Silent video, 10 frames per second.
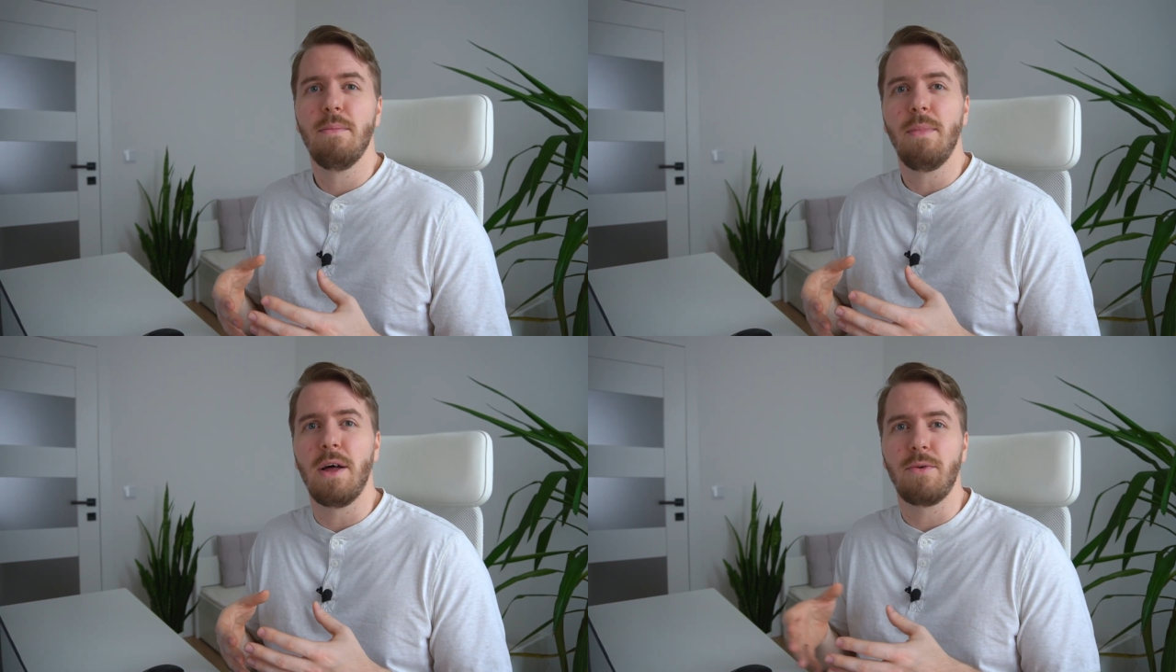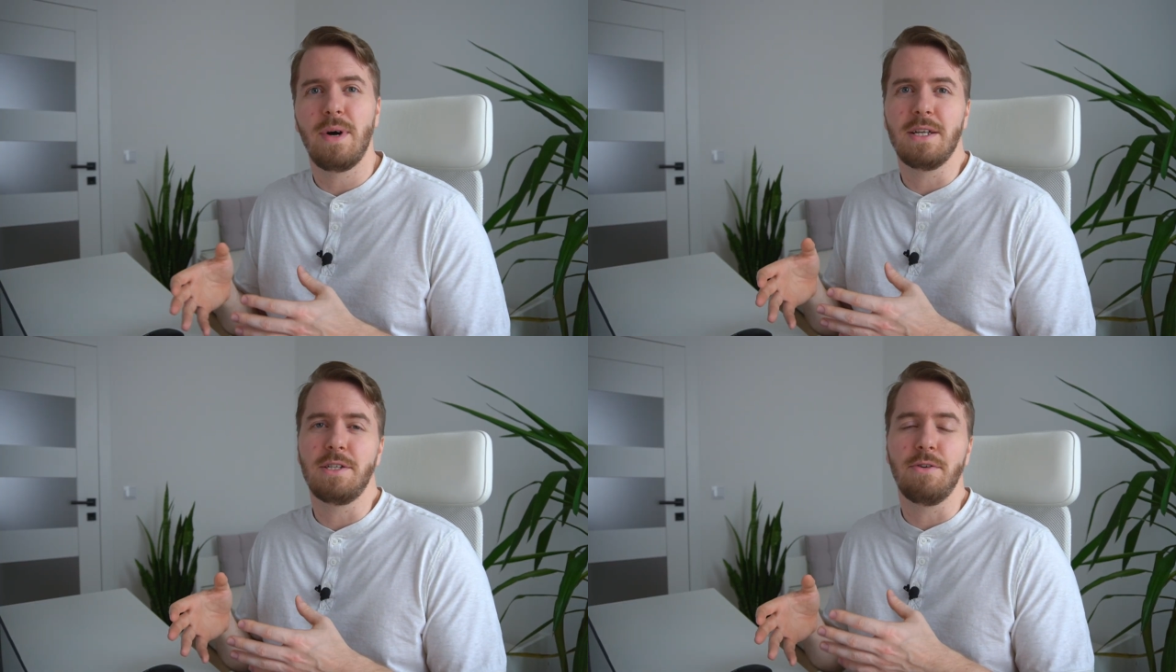
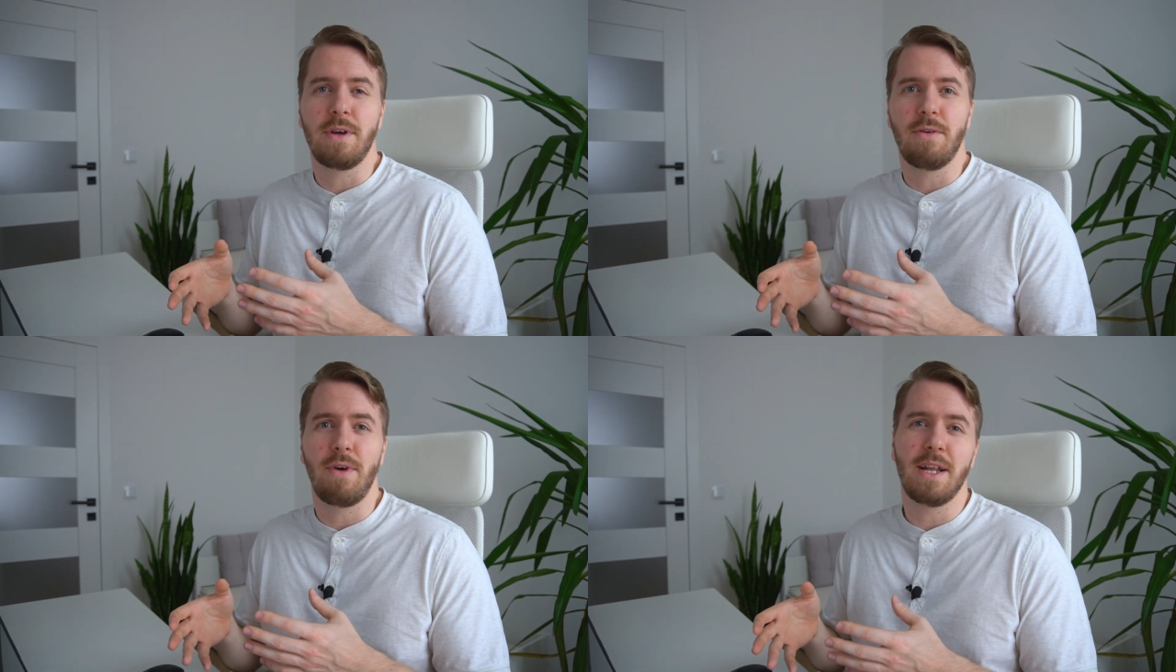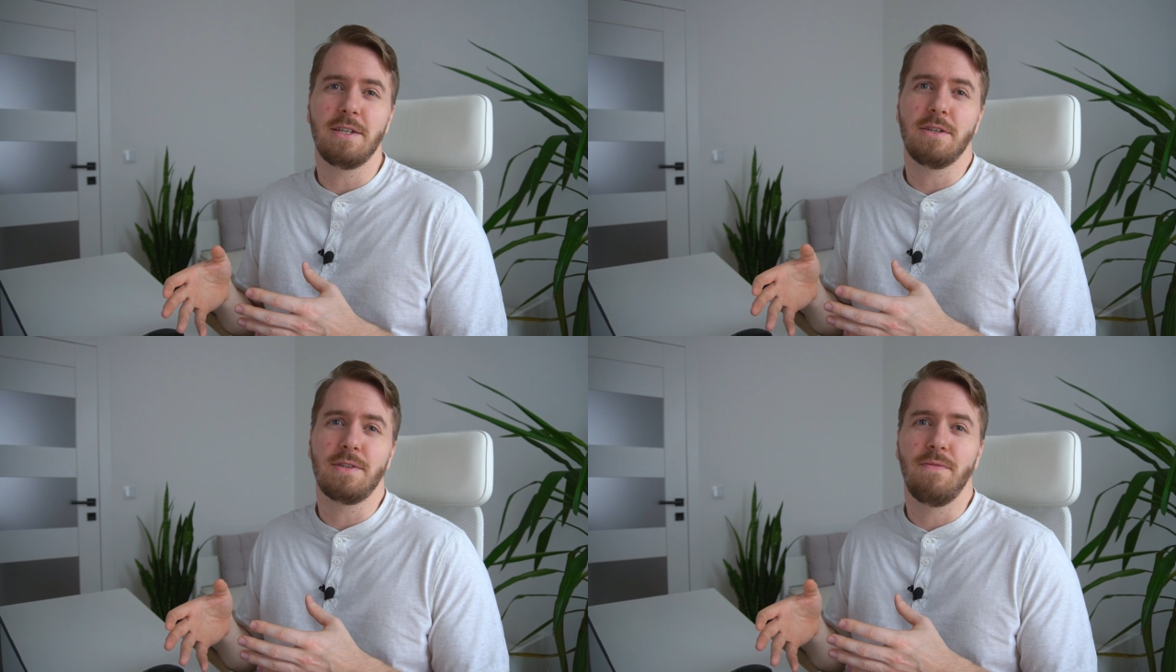Otherwise, you can run
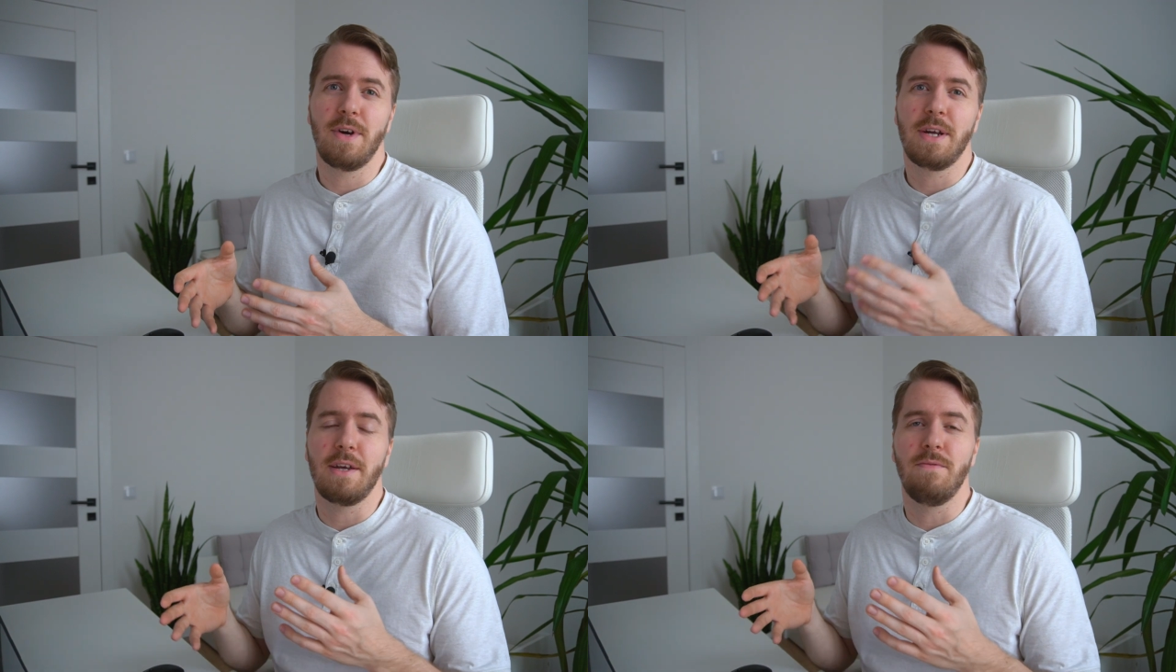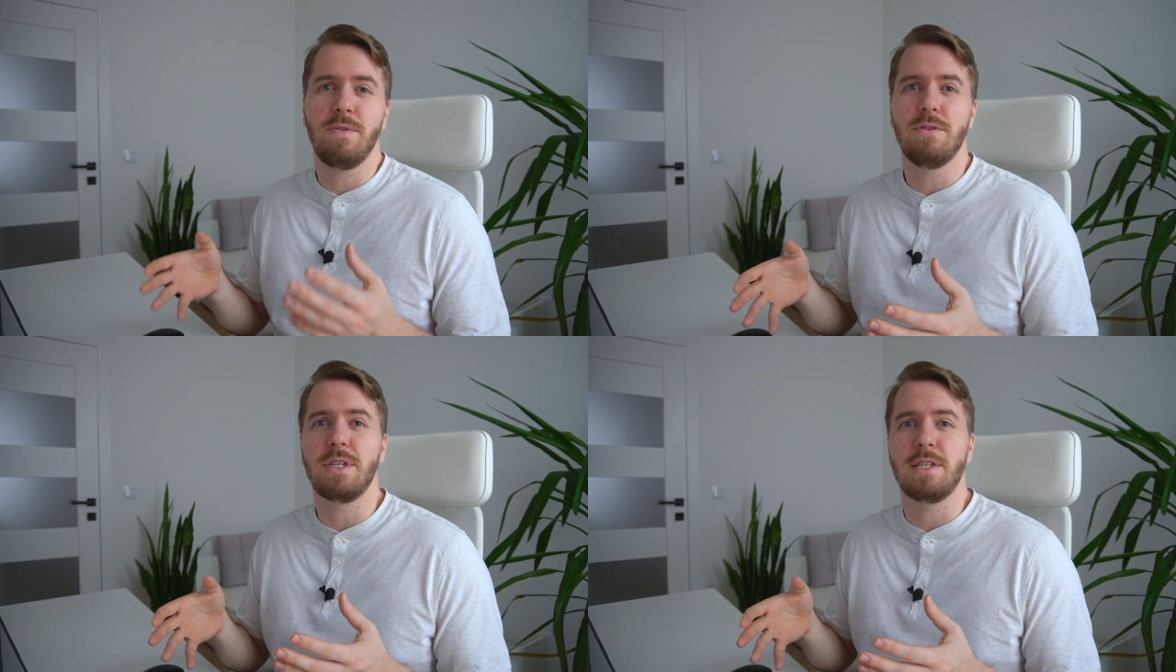into some very
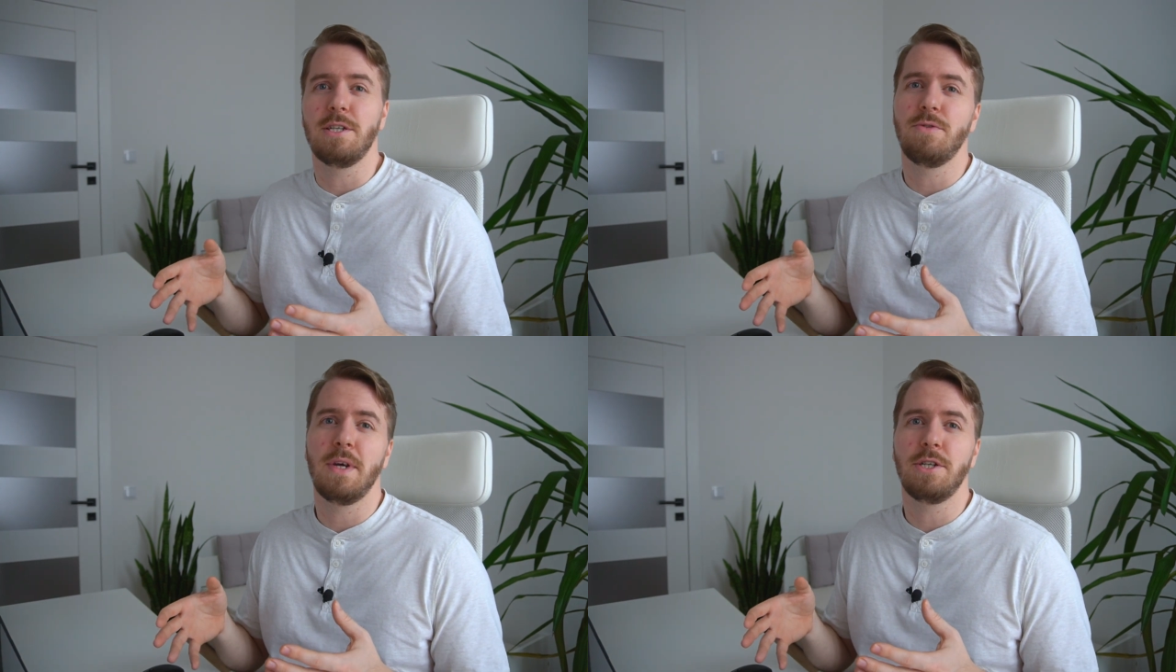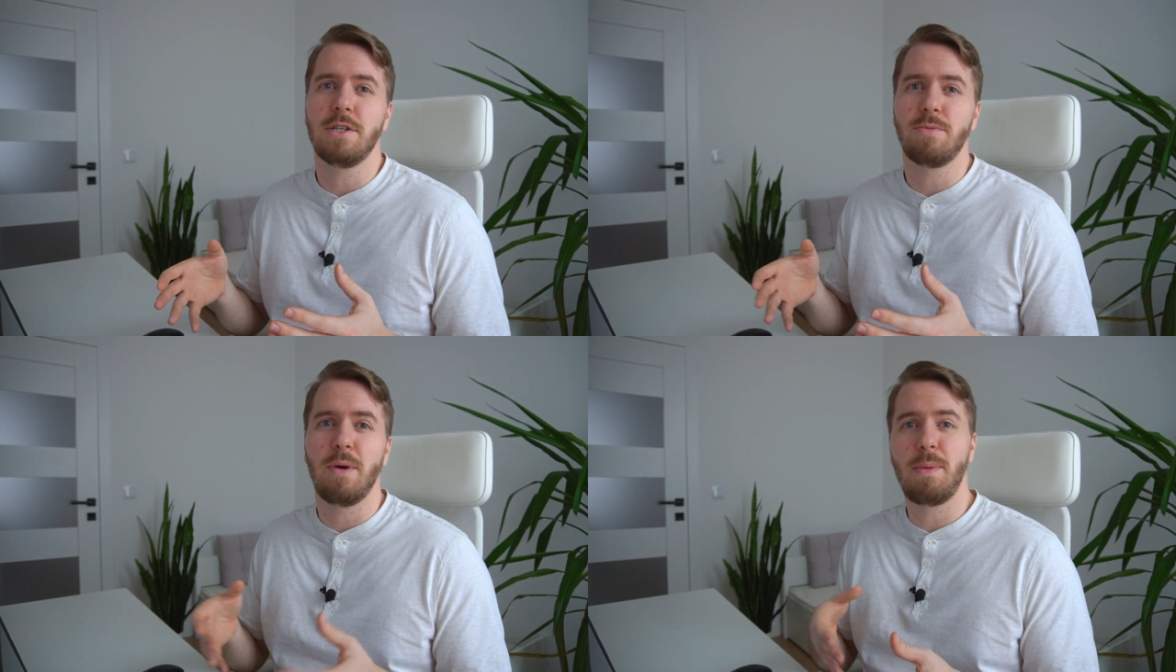confusing
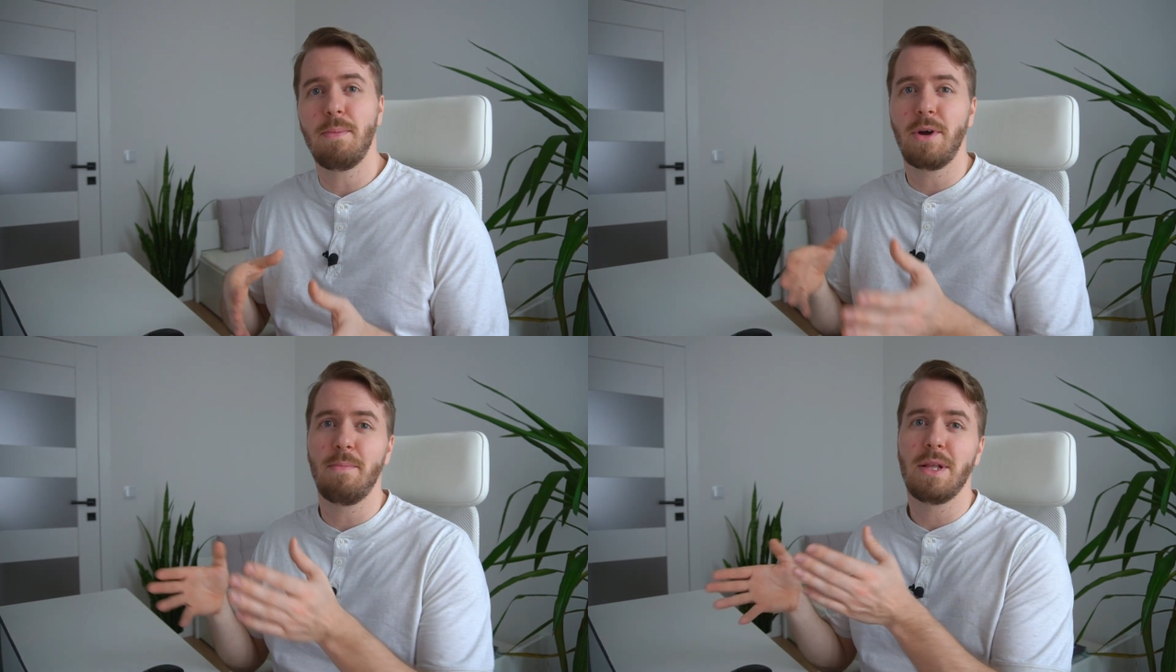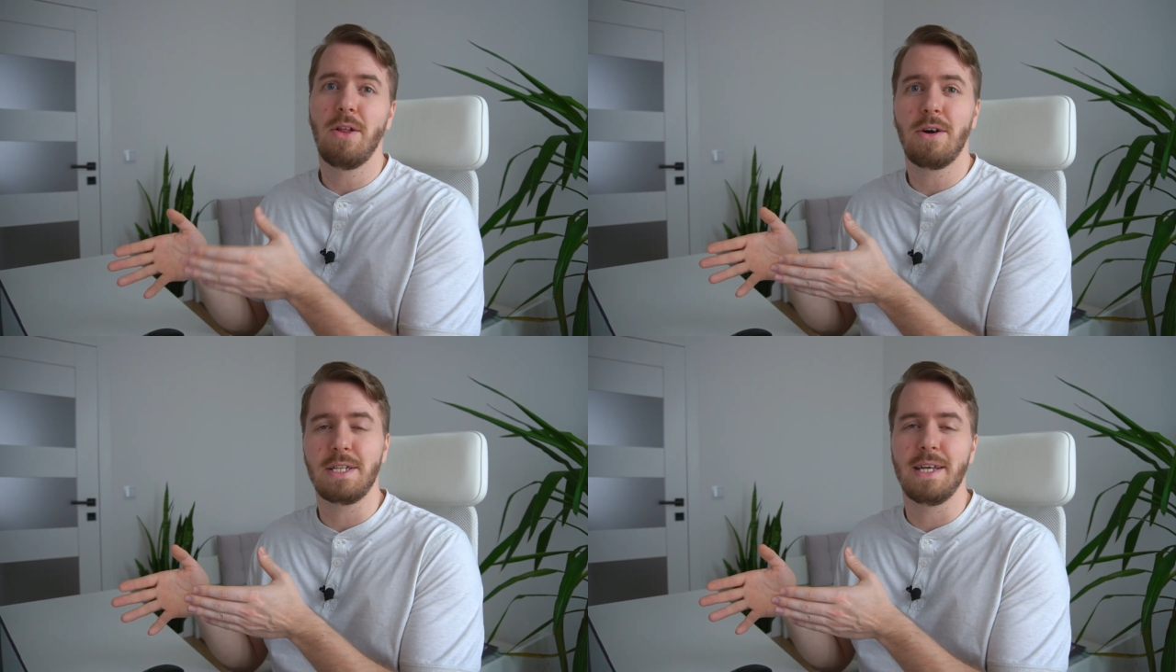situations where people can be
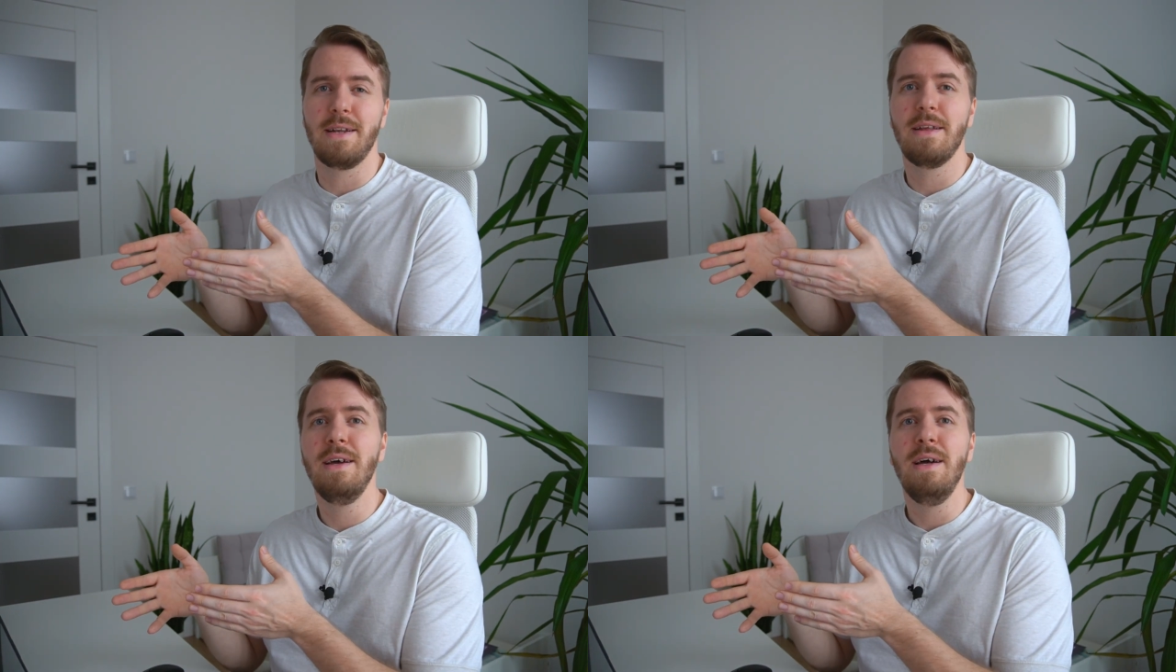logged in,